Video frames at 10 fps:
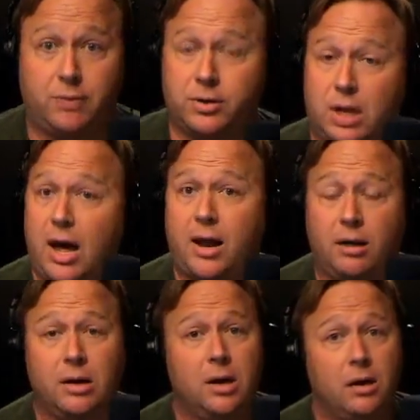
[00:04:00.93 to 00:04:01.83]
There's a lot
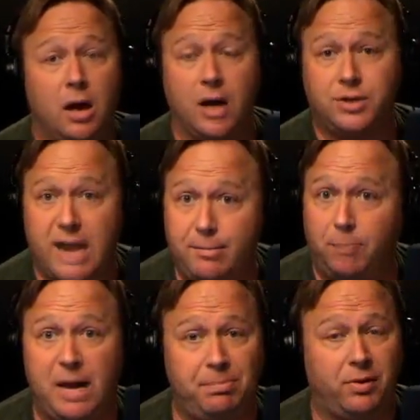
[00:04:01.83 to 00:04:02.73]
of unstable
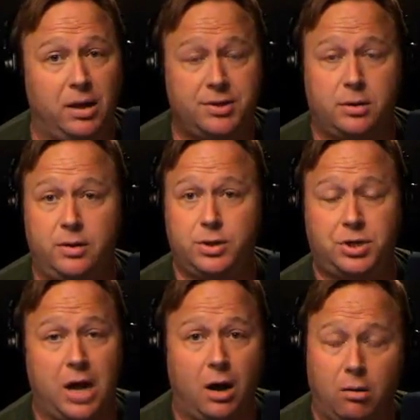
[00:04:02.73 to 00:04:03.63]
people that listen to this
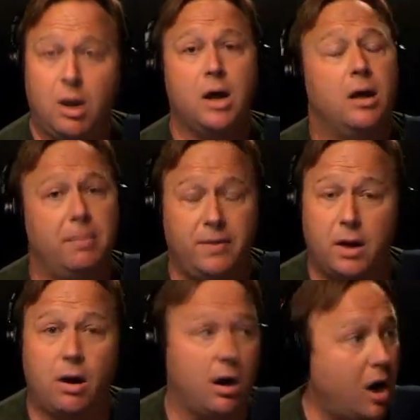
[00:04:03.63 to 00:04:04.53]
show. I mean,
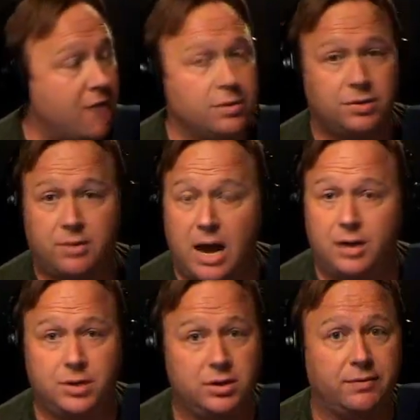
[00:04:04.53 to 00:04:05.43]
there are hundreds of
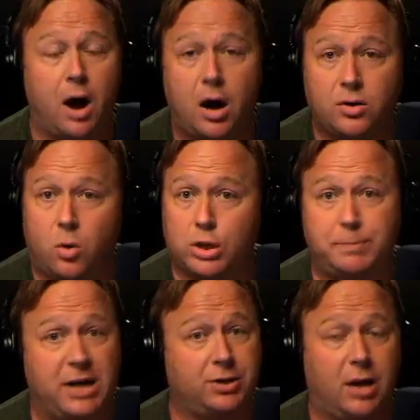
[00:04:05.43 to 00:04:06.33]
thousands of hardcore
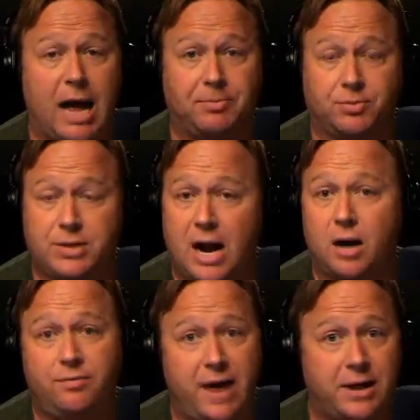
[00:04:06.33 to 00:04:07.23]
special ops,
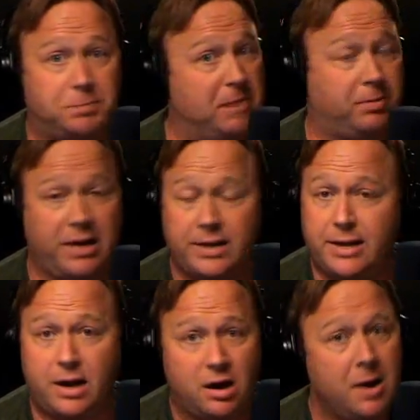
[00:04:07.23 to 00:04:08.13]
retired vets, people in
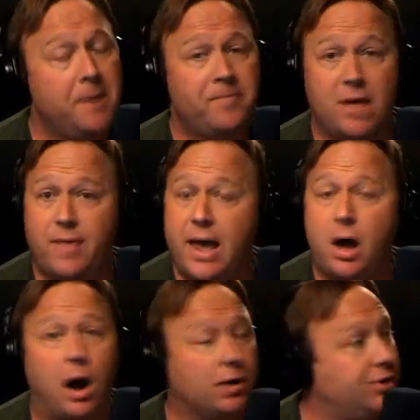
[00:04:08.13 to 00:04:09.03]
there, and
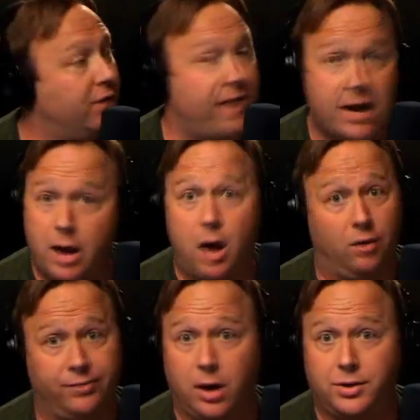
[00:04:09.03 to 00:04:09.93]
they know,
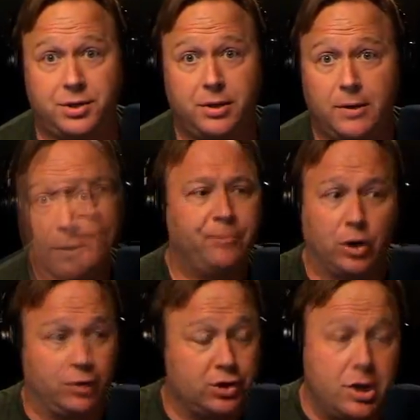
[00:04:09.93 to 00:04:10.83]
folks.
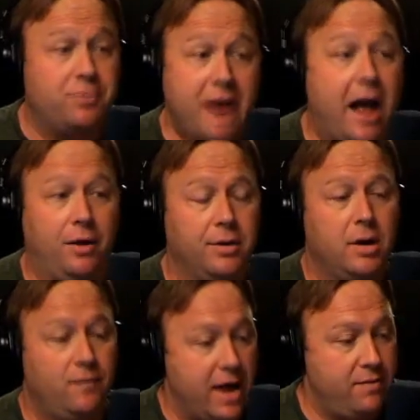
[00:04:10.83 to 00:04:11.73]
Look, there's no doubt
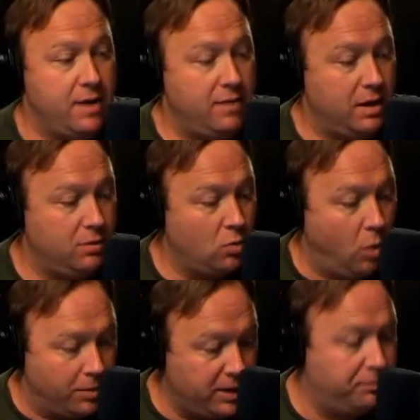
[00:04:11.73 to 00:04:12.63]
that
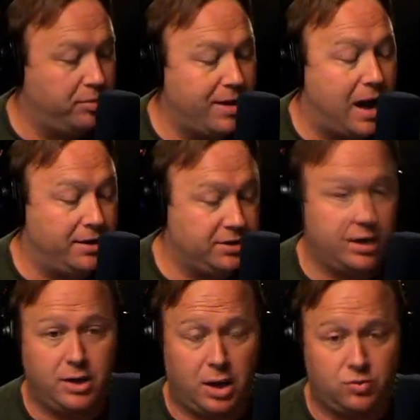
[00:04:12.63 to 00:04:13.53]
what we need to put out
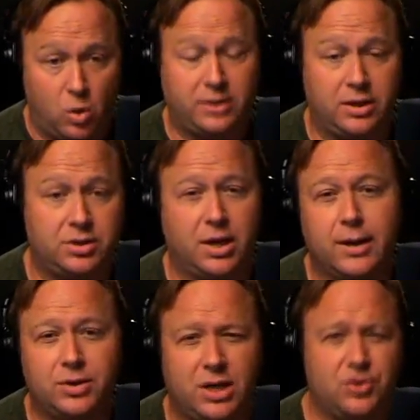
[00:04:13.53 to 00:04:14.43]
is what this
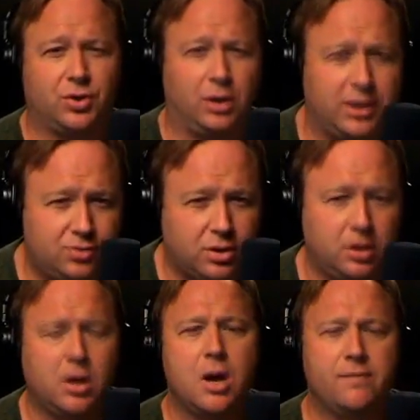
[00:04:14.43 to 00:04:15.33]
is. He
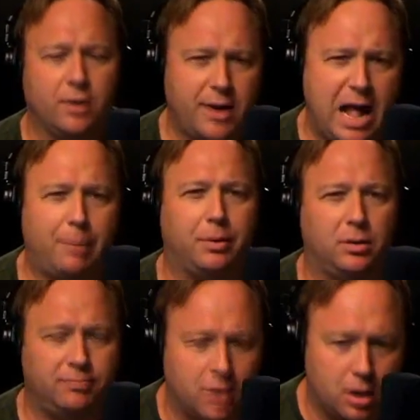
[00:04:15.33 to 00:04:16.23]
solicited for
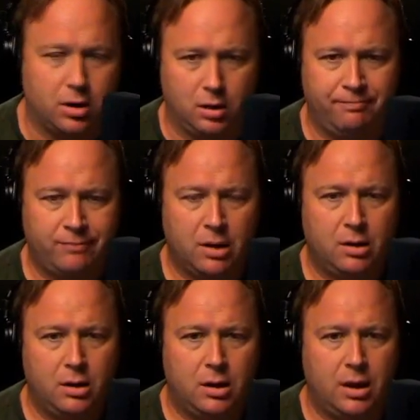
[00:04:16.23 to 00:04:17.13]
capital murder.
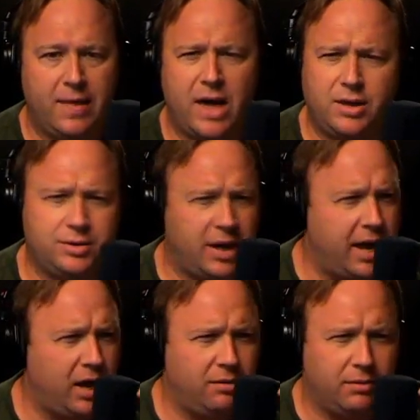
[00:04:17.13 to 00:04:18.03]
Mm-hmm. That is
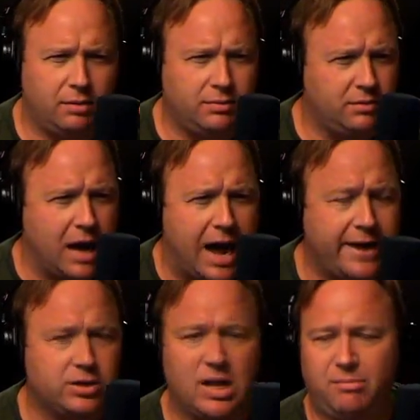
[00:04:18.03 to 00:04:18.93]
a
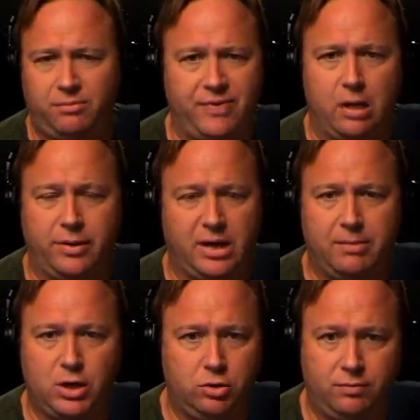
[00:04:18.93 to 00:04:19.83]
highest level felony. I
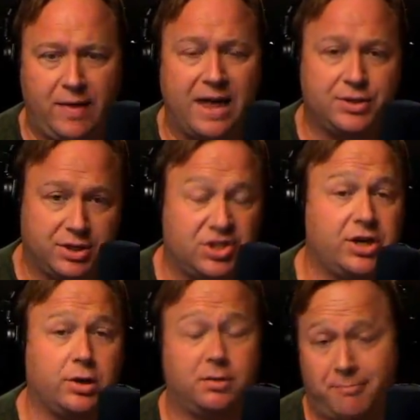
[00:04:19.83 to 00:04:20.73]
mean, that is
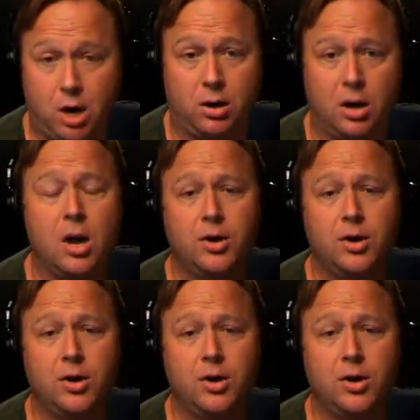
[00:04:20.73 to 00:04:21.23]
considered murder.